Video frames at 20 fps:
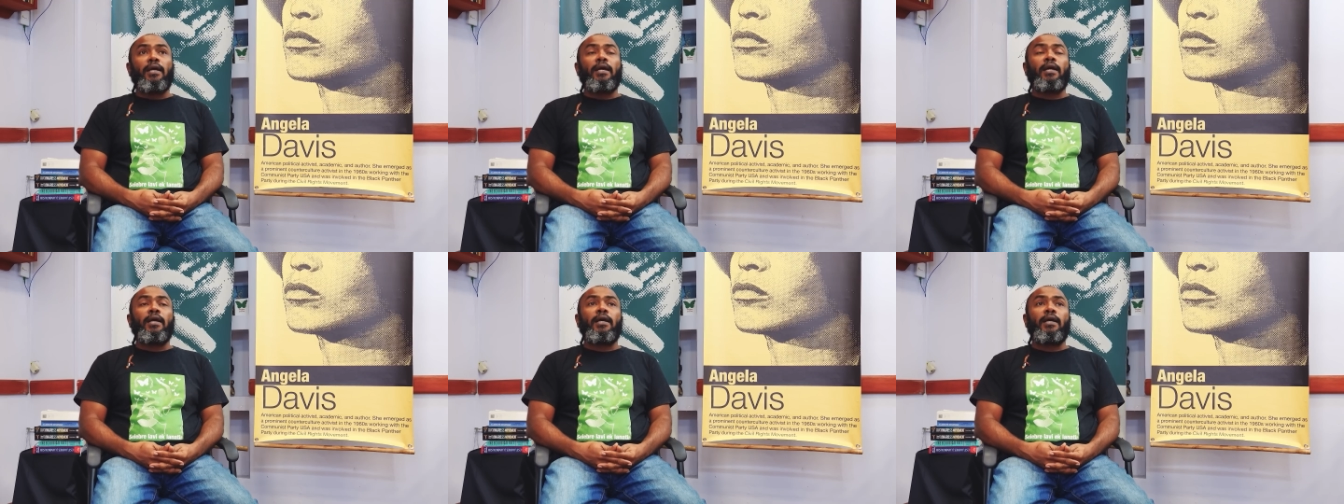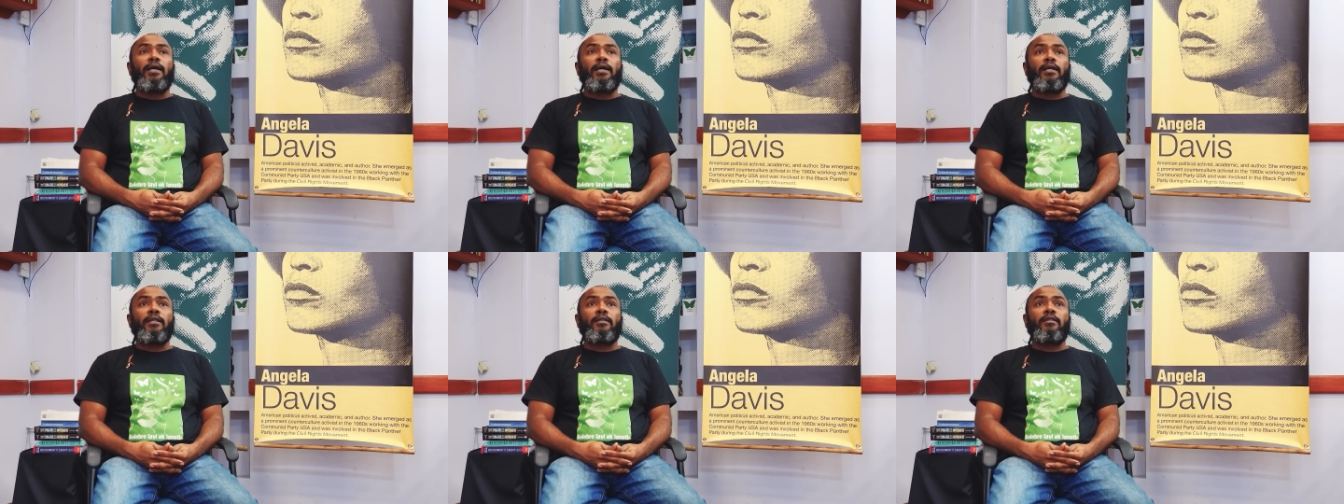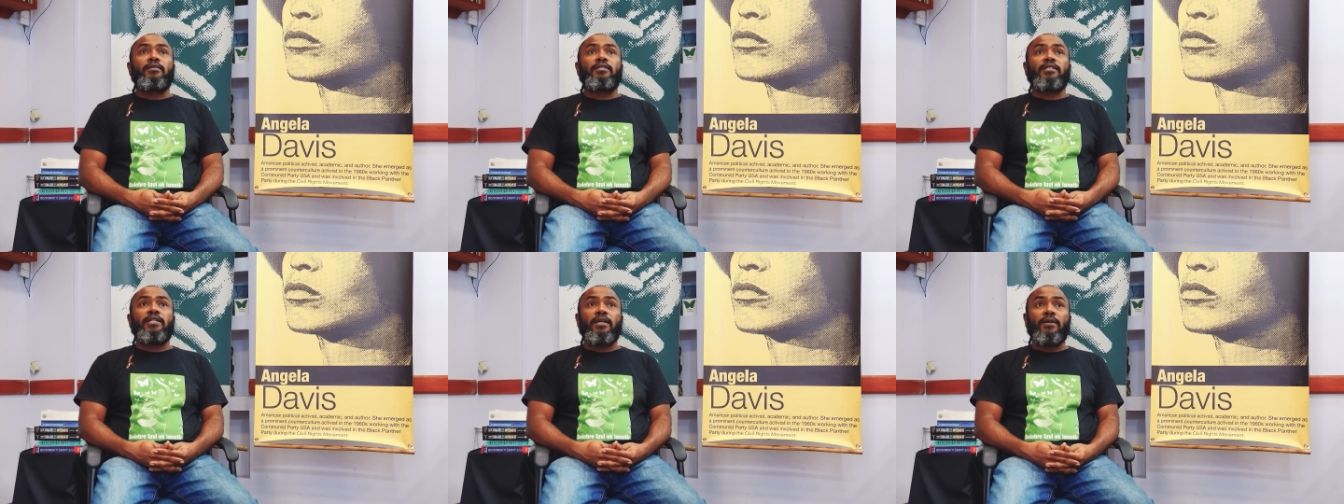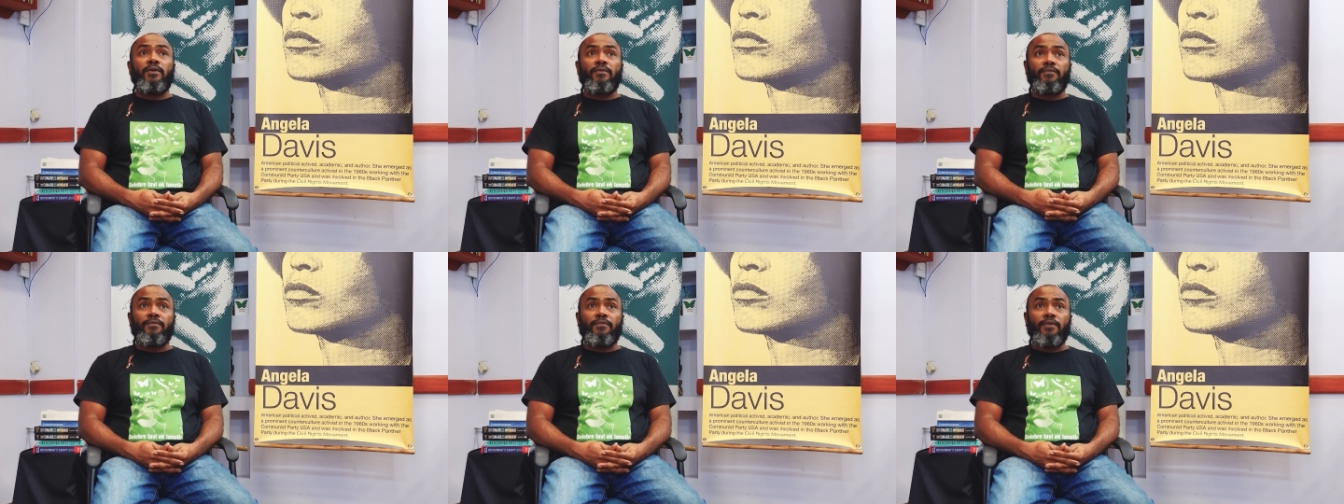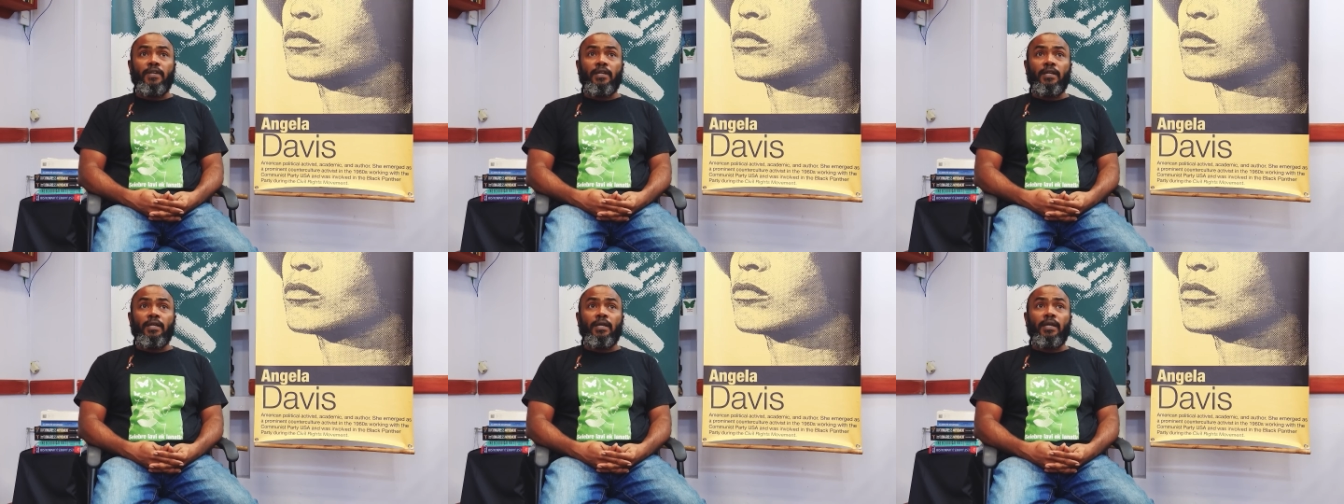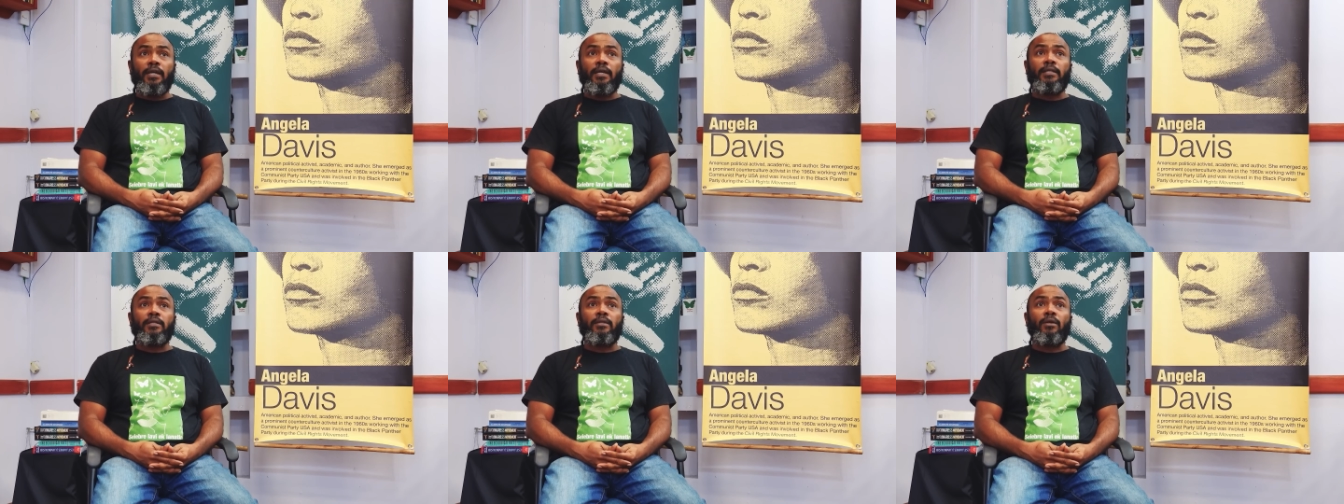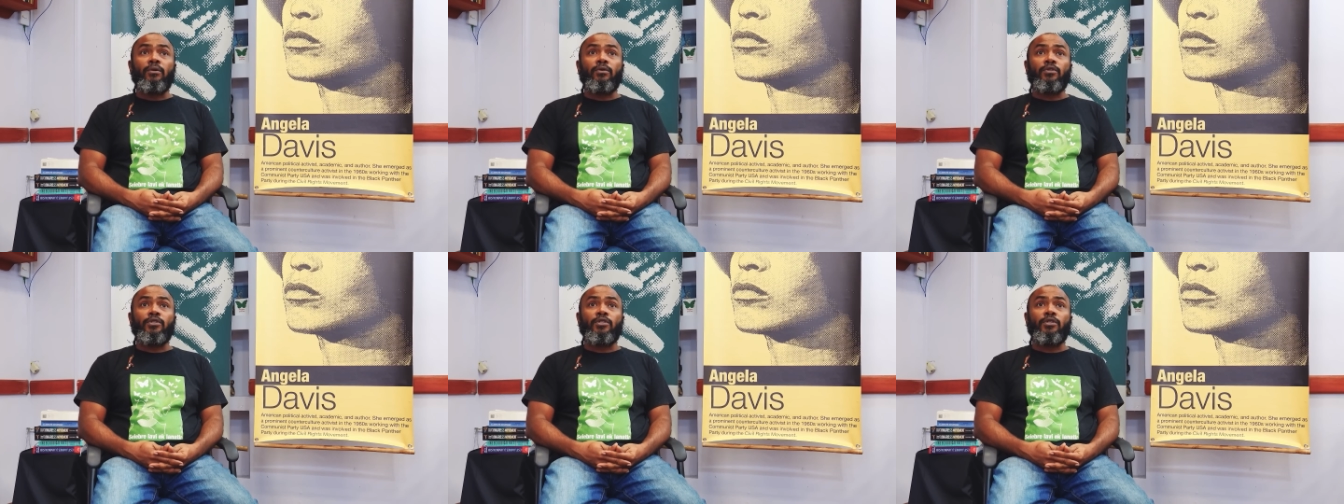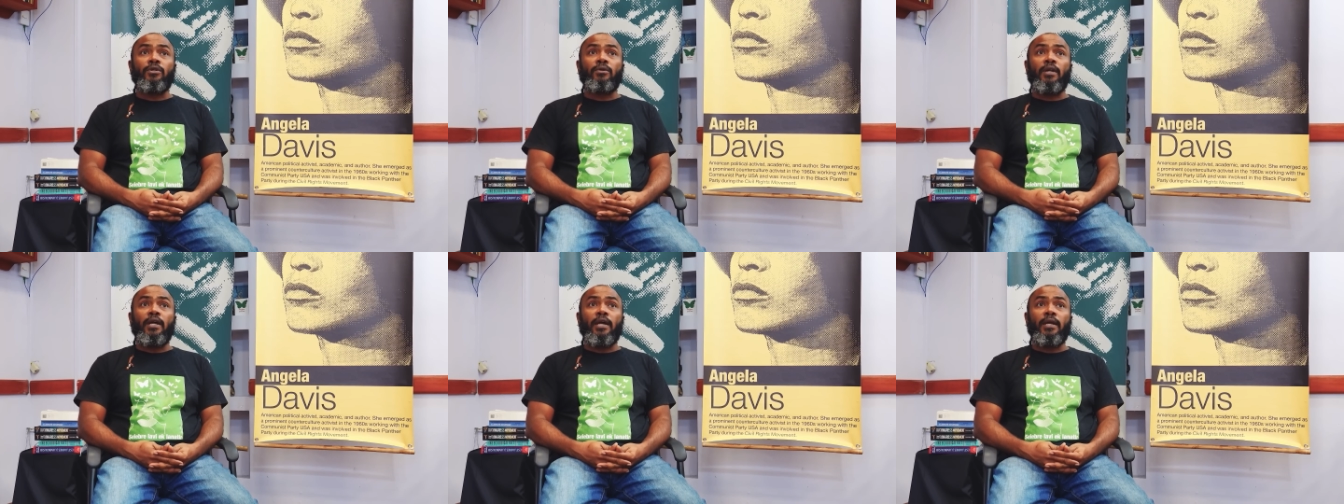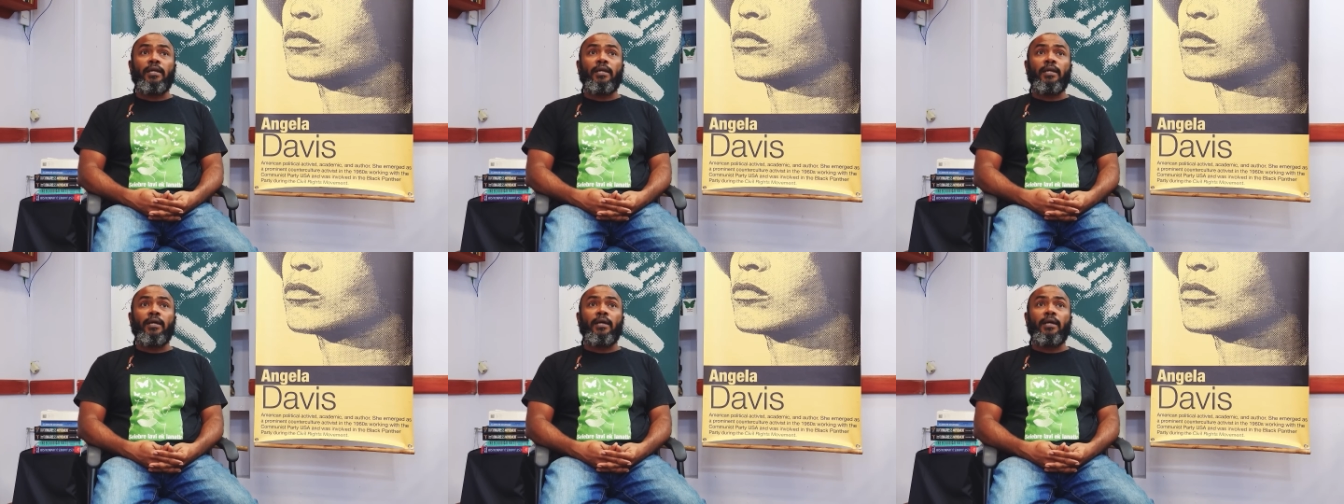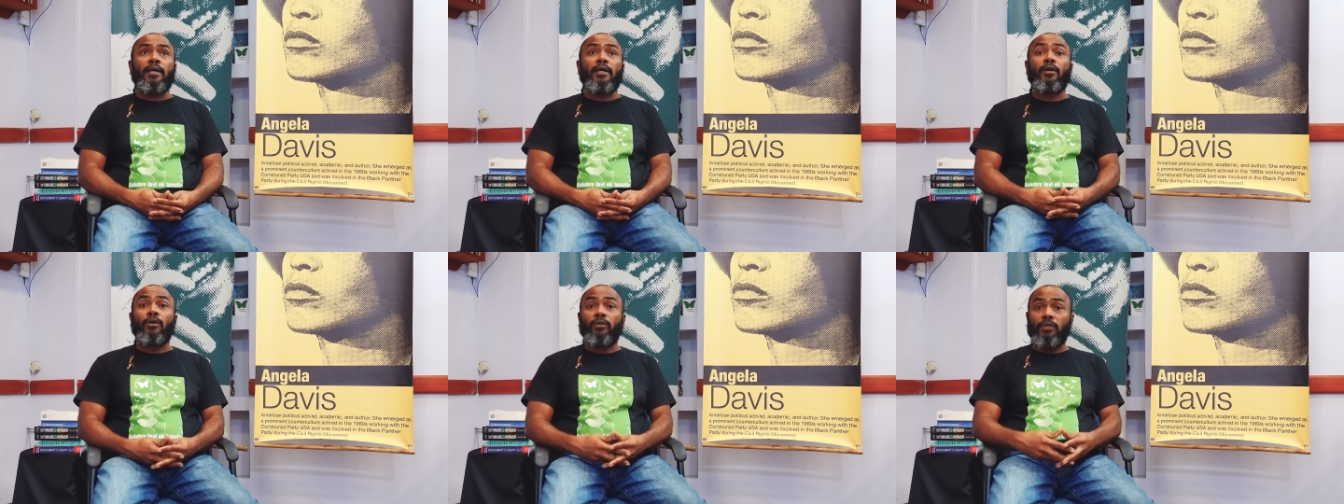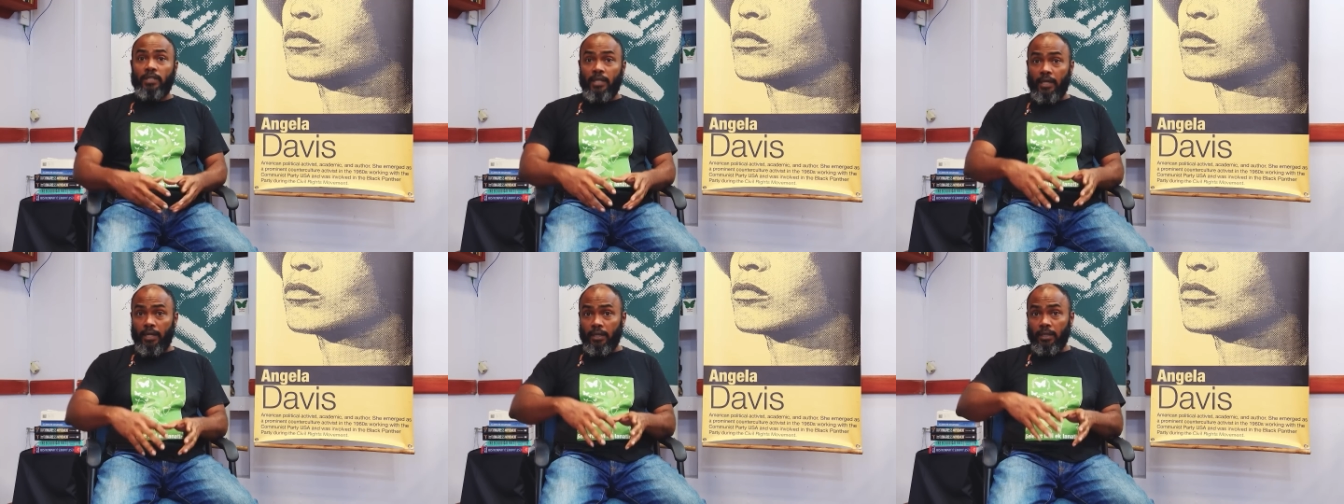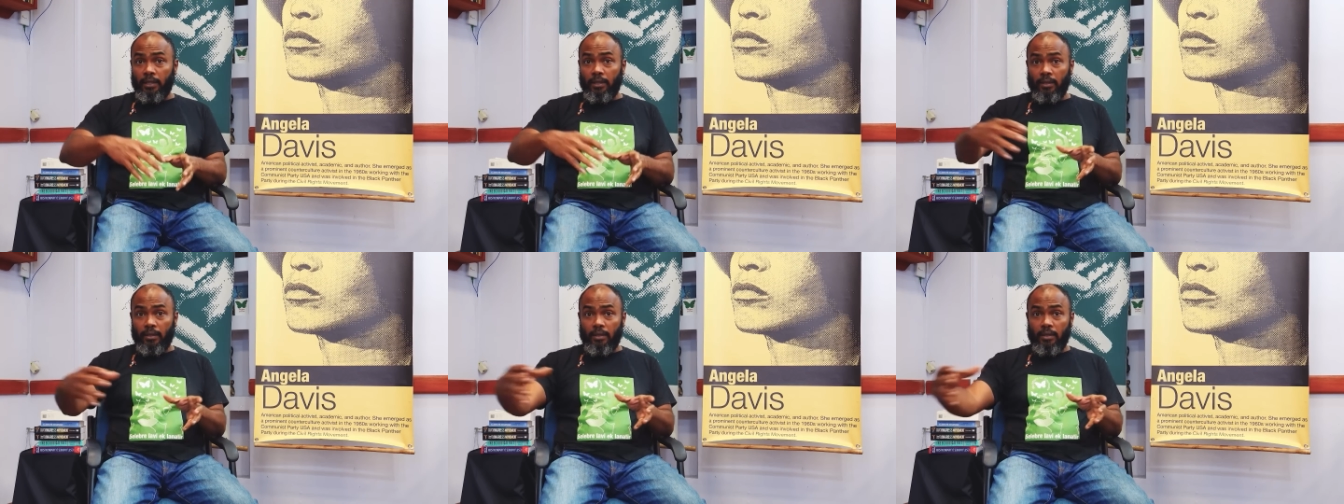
The second thing, it also contained